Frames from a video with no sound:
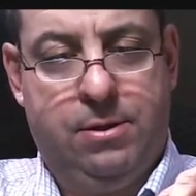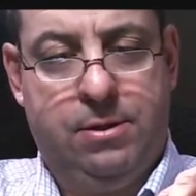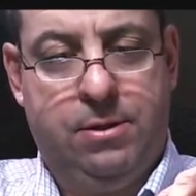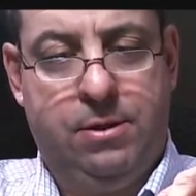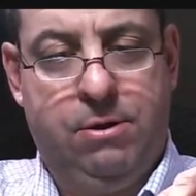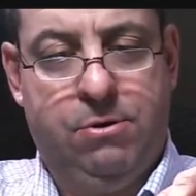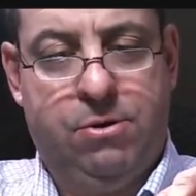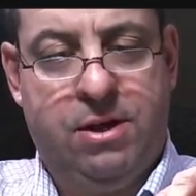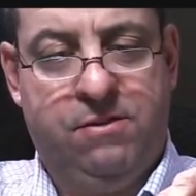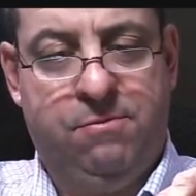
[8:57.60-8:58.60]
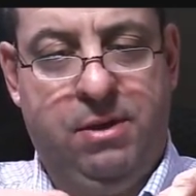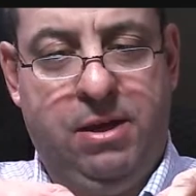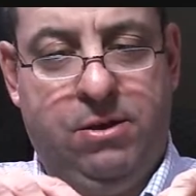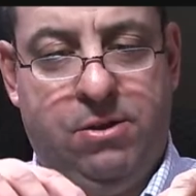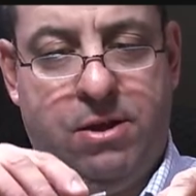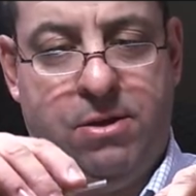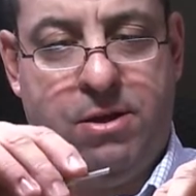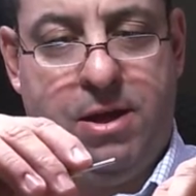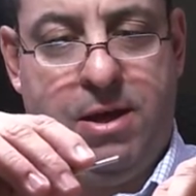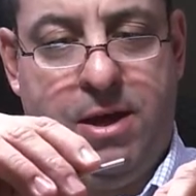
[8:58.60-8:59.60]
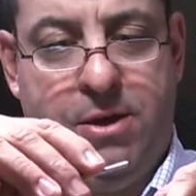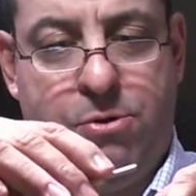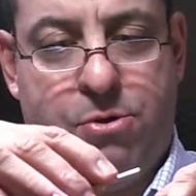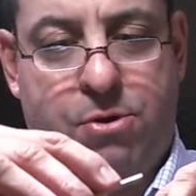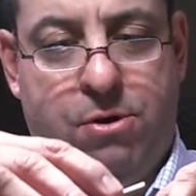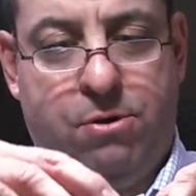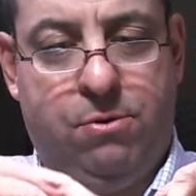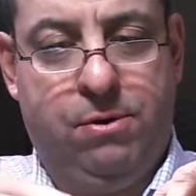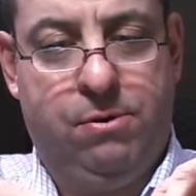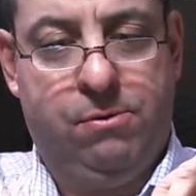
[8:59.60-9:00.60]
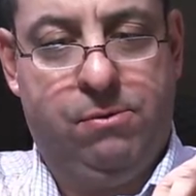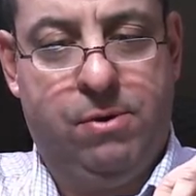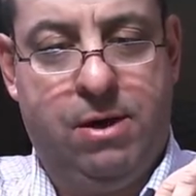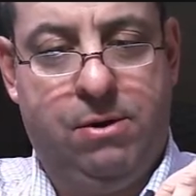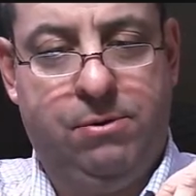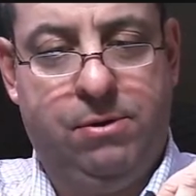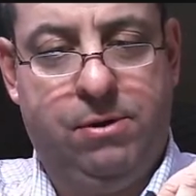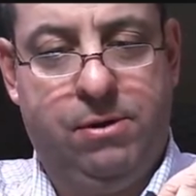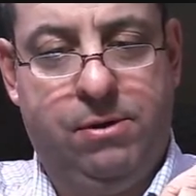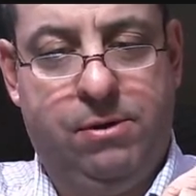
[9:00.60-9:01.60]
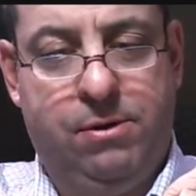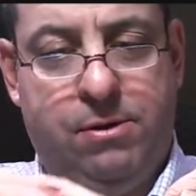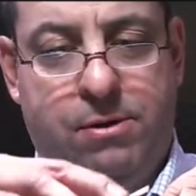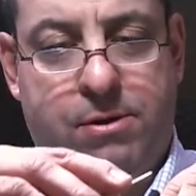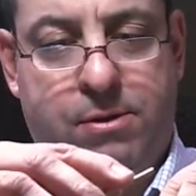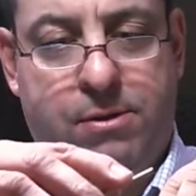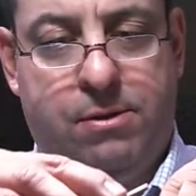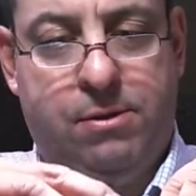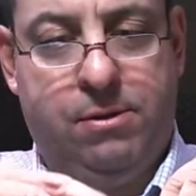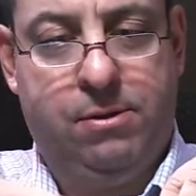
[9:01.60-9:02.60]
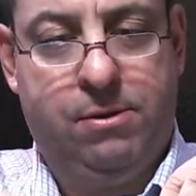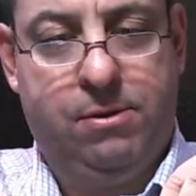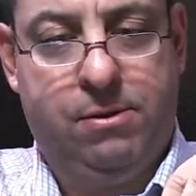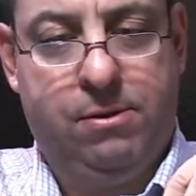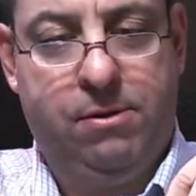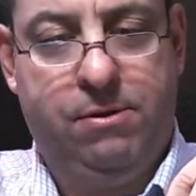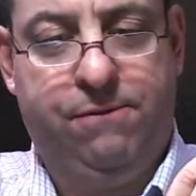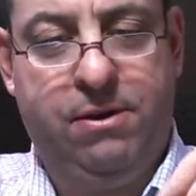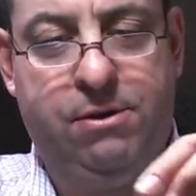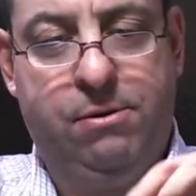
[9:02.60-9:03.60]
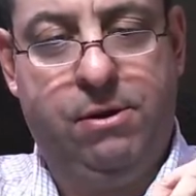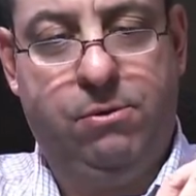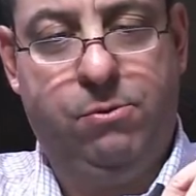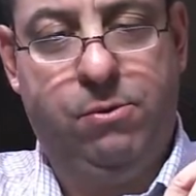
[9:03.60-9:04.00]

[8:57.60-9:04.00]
the near side of me, because as you start going around the feather, it'll